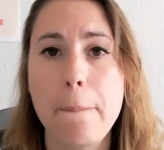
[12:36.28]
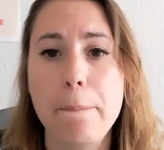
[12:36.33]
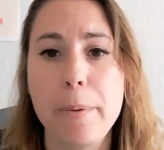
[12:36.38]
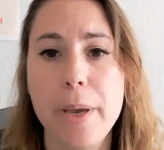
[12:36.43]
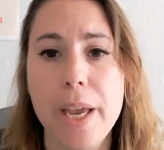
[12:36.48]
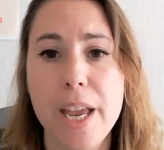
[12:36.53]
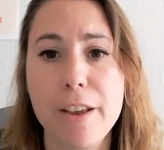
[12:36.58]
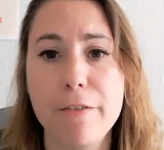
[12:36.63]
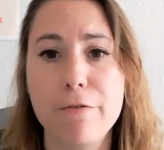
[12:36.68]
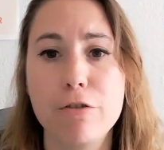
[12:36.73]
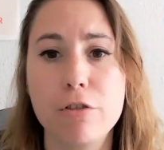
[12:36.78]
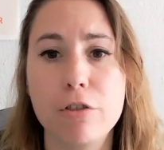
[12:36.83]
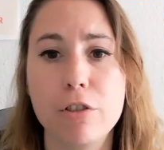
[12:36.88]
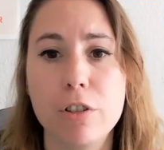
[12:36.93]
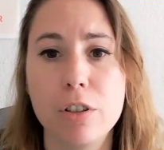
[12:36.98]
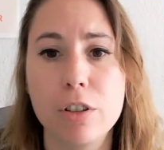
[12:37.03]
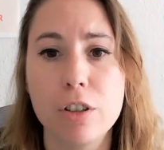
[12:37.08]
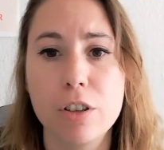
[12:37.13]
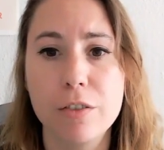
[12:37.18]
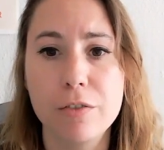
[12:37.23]
pay
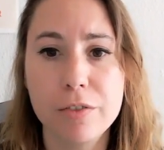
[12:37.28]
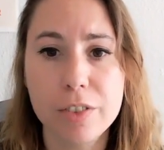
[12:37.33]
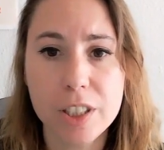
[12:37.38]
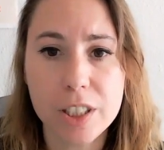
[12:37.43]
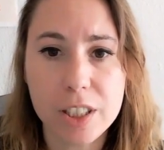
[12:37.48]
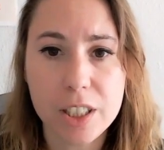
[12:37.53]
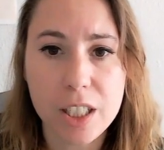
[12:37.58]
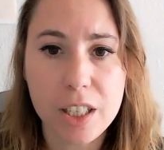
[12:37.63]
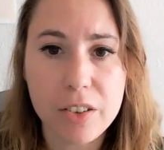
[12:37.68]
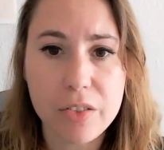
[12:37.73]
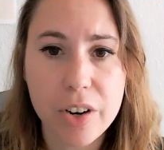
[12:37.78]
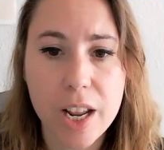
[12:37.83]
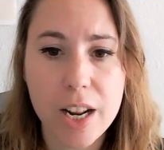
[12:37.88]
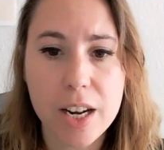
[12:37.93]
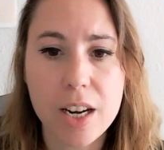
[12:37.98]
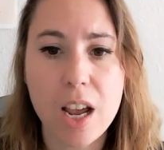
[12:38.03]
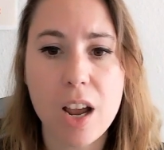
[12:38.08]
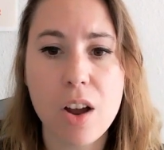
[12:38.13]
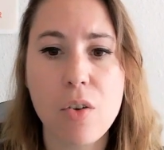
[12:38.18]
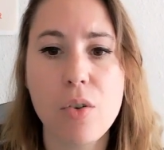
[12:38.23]
for ConvertKit right
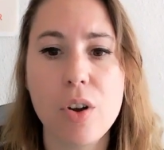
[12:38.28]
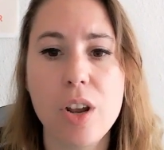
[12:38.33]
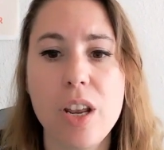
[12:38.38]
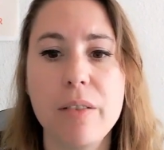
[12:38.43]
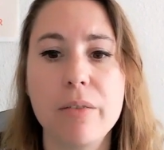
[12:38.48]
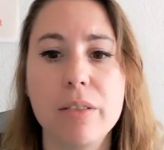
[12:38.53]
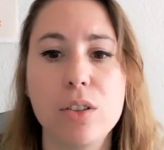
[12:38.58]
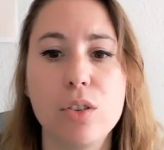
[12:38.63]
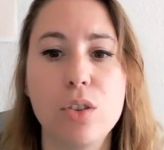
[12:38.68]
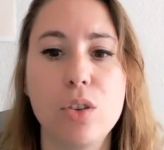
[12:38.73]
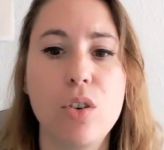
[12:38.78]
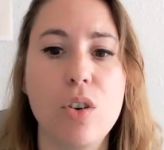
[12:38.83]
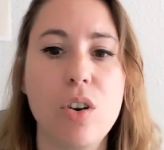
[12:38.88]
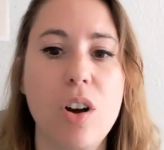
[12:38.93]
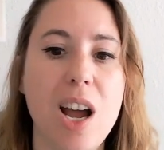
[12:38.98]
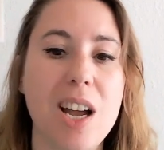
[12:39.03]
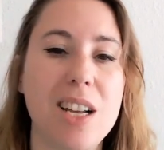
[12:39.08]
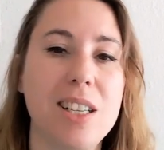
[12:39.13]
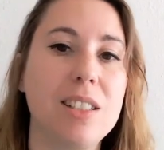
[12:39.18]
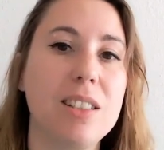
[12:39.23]
now, even though
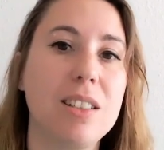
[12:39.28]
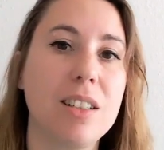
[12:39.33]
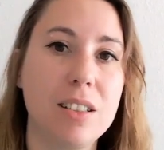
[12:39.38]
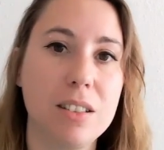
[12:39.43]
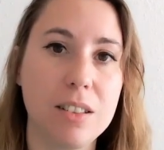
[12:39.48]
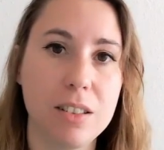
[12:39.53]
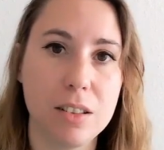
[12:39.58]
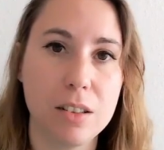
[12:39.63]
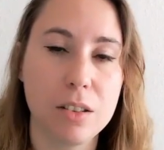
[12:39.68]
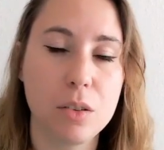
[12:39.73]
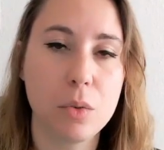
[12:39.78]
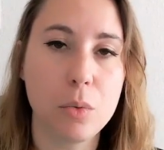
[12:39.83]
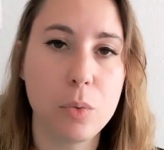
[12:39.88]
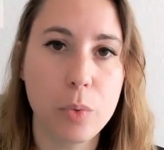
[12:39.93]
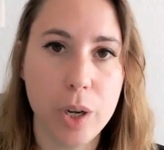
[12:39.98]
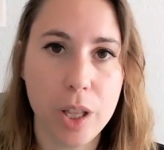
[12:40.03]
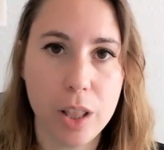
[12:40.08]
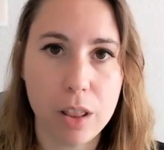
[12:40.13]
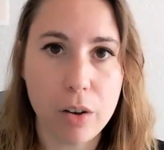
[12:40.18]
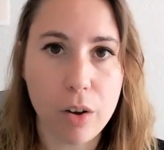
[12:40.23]
I started
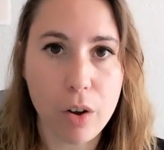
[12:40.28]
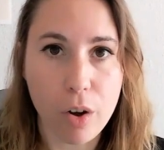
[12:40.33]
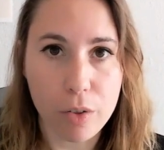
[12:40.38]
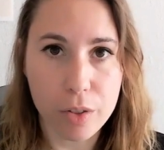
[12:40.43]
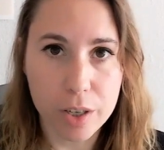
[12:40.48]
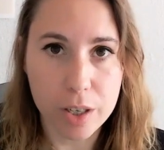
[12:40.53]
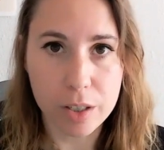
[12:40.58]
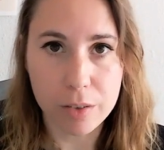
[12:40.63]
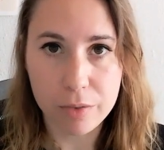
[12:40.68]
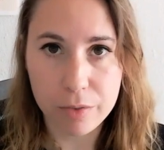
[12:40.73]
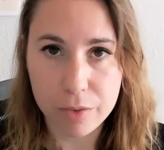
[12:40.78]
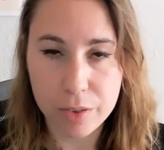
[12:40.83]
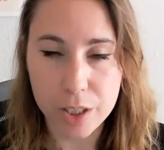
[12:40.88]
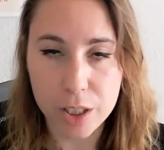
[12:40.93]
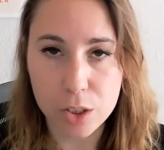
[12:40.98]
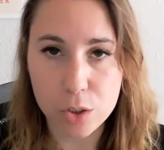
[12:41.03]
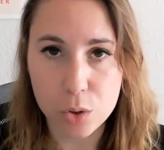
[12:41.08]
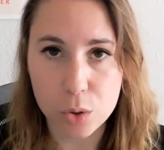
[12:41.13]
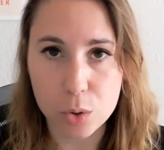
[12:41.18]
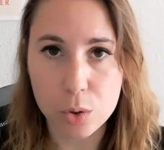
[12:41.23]
with other
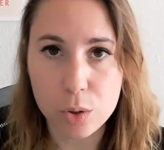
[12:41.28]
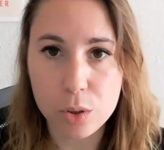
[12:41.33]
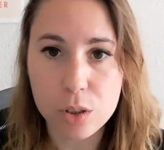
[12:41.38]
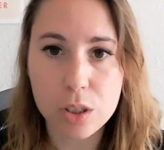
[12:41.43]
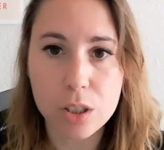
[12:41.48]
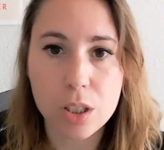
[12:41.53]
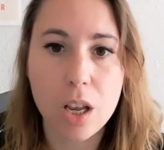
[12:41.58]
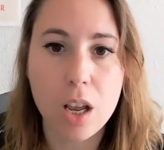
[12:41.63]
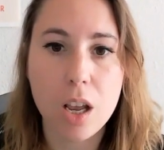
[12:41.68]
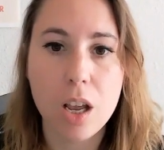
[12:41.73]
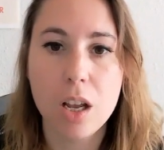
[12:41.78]
free tools,